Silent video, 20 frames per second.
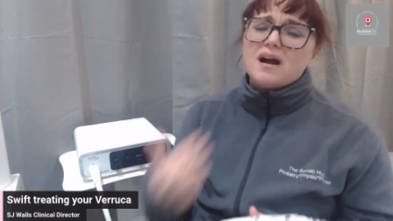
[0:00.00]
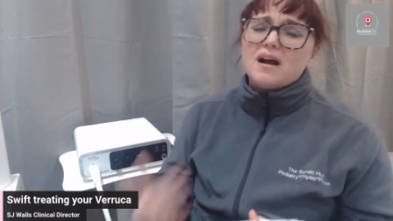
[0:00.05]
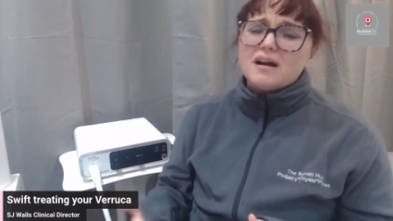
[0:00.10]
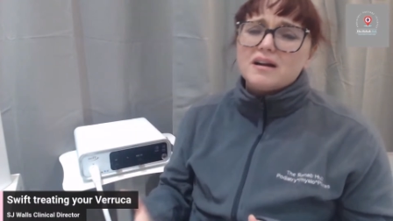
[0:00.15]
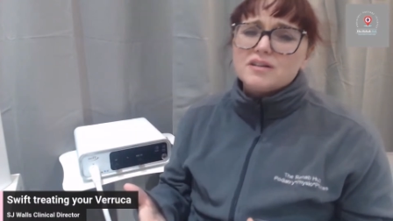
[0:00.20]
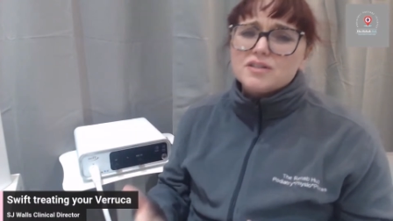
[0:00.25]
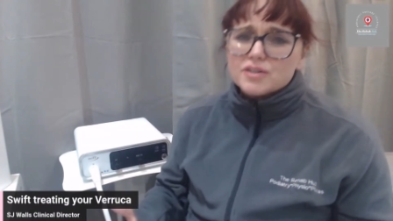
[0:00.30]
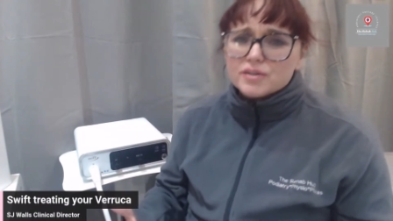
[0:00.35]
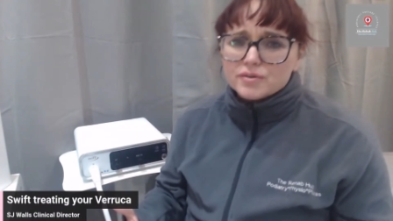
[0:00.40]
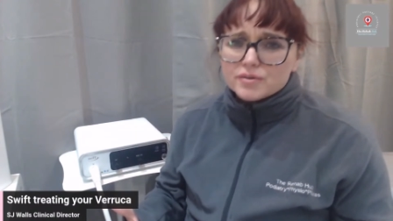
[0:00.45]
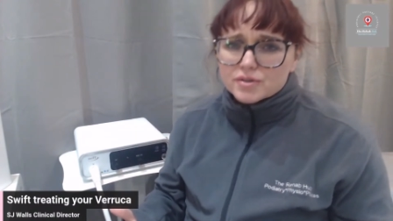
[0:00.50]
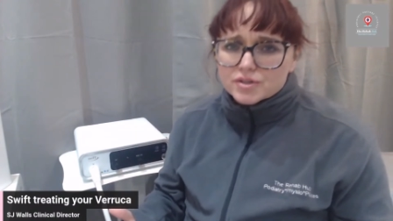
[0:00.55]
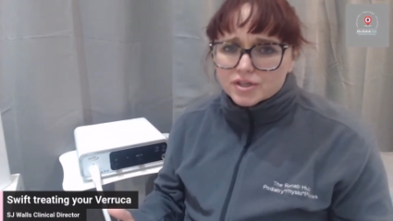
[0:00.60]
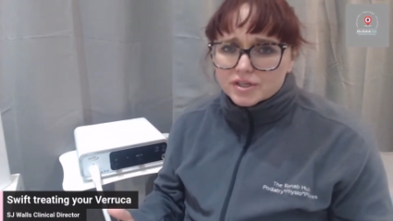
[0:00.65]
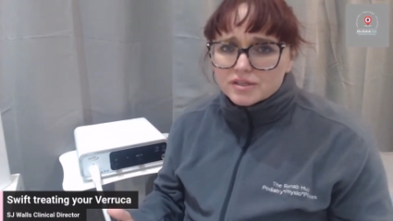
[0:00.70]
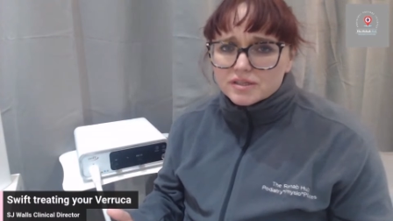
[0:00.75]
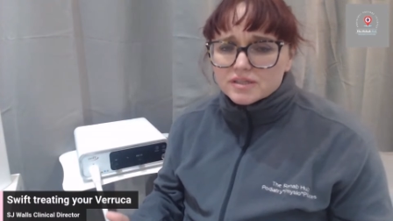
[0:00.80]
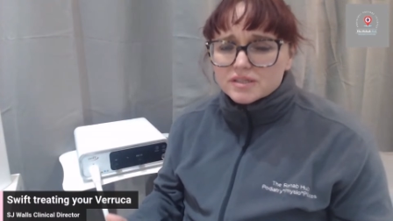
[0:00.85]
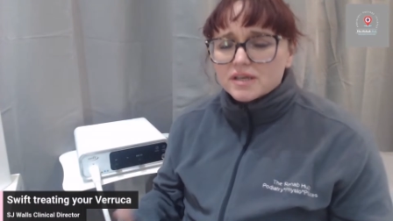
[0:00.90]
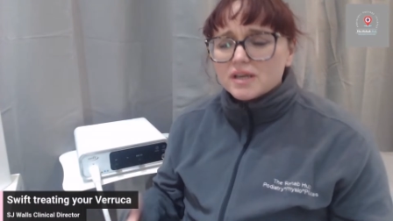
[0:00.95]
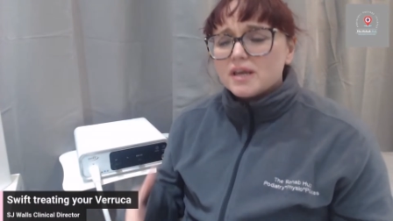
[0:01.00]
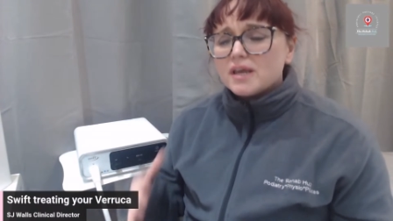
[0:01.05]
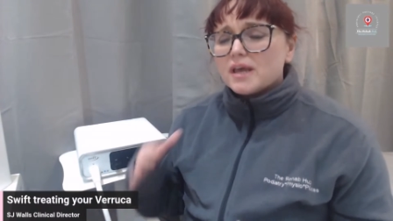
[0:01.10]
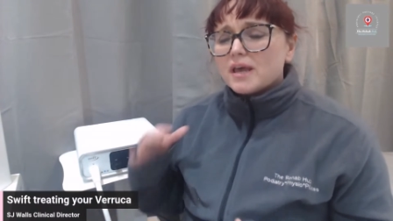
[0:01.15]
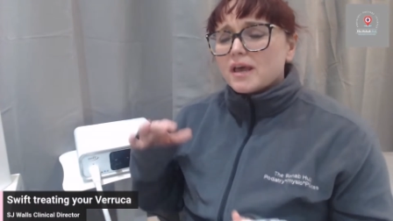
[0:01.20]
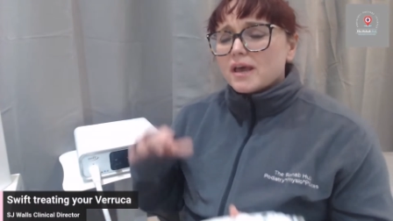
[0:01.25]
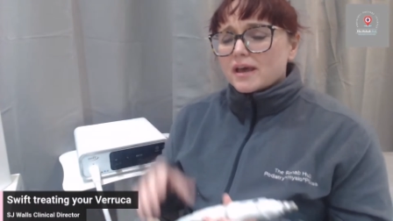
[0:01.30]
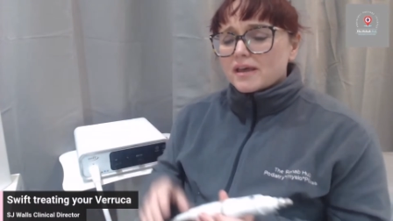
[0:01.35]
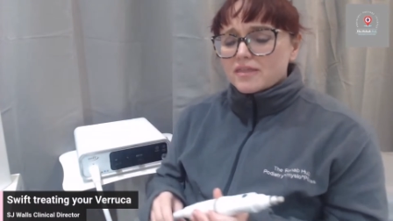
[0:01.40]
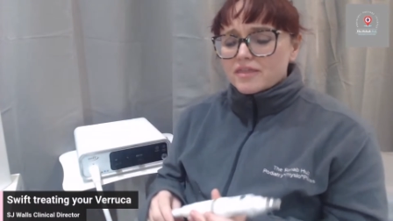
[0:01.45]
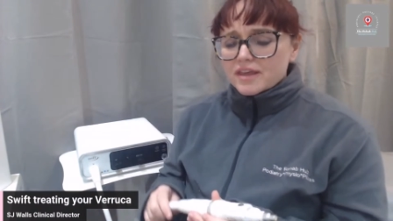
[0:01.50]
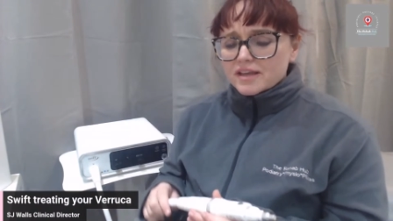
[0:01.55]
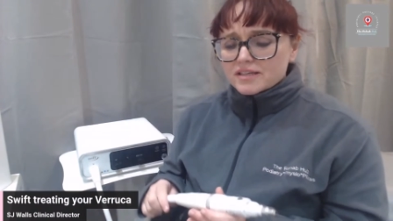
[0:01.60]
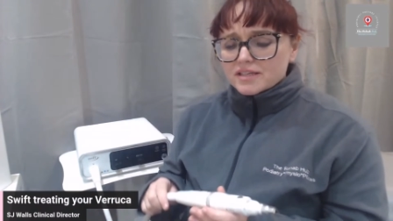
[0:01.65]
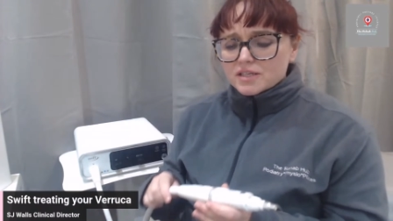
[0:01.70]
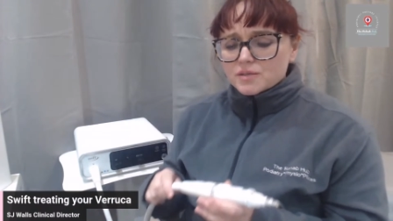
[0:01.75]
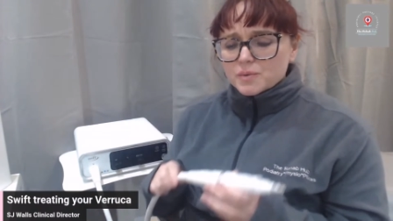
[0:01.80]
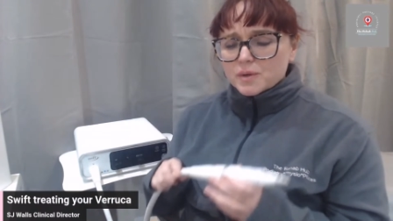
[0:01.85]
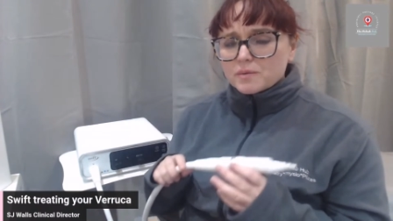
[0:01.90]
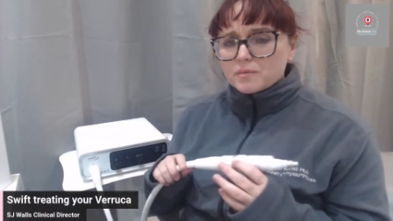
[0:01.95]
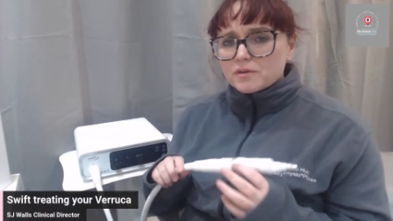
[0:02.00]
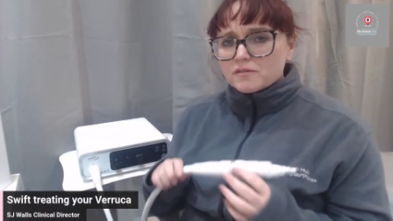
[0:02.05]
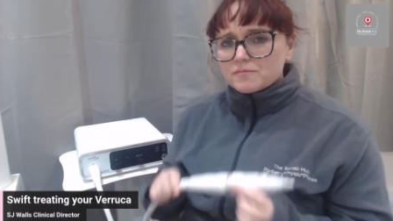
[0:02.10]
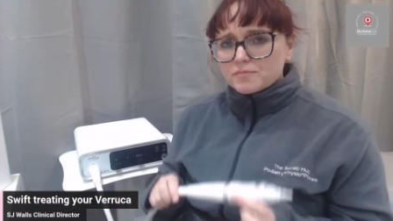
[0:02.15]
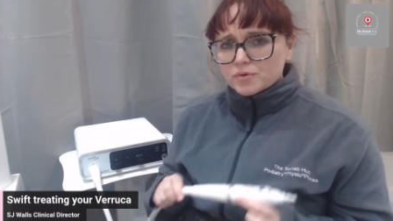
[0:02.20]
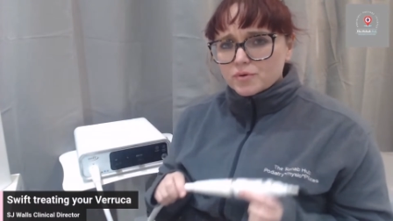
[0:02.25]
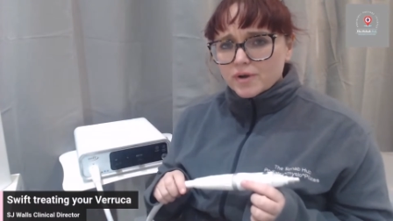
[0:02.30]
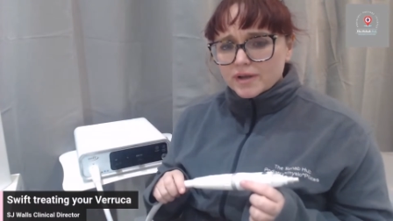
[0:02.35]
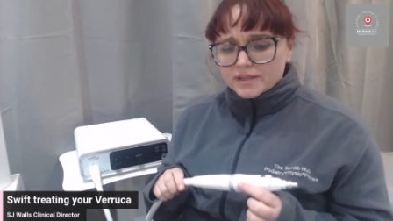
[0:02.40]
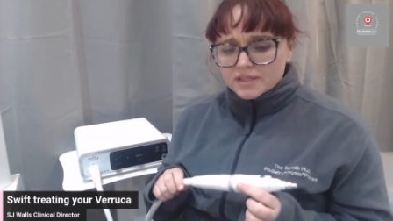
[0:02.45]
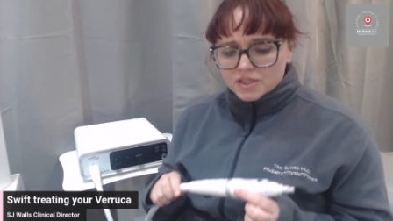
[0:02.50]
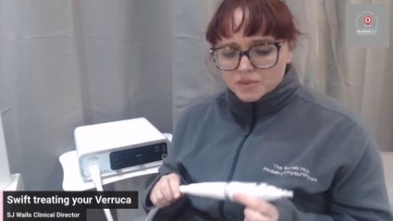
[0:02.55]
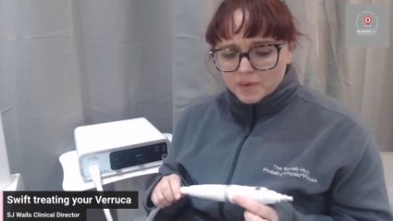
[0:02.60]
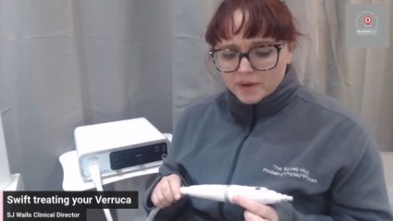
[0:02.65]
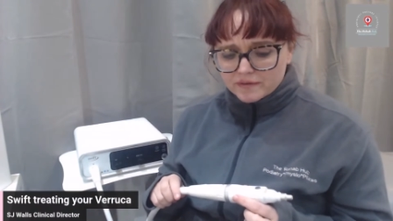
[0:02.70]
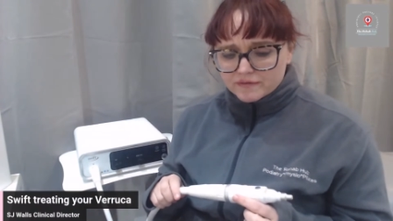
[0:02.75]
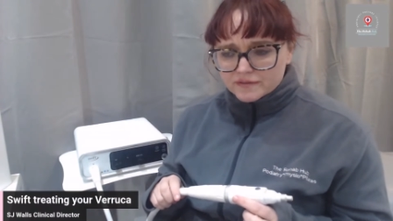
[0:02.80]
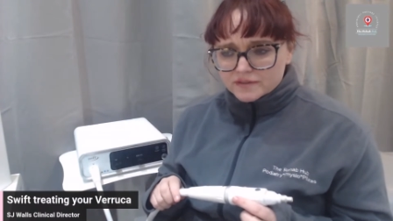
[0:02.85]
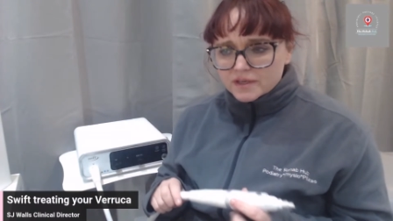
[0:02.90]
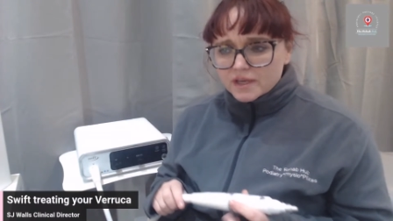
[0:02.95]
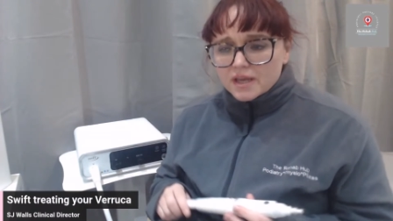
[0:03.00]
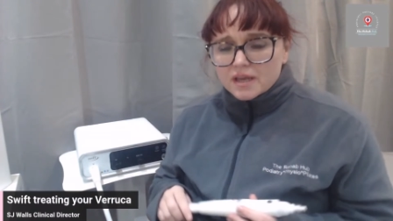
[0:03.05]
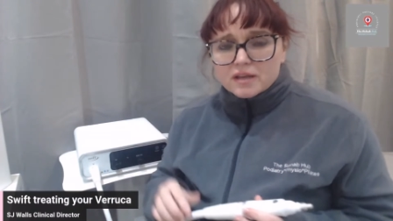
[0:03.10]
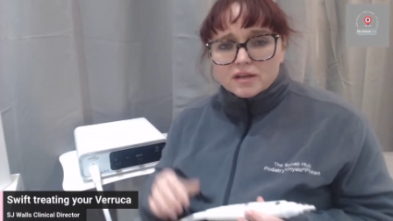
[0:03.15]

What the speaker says: are solutions, and this is where we've brought in Swift.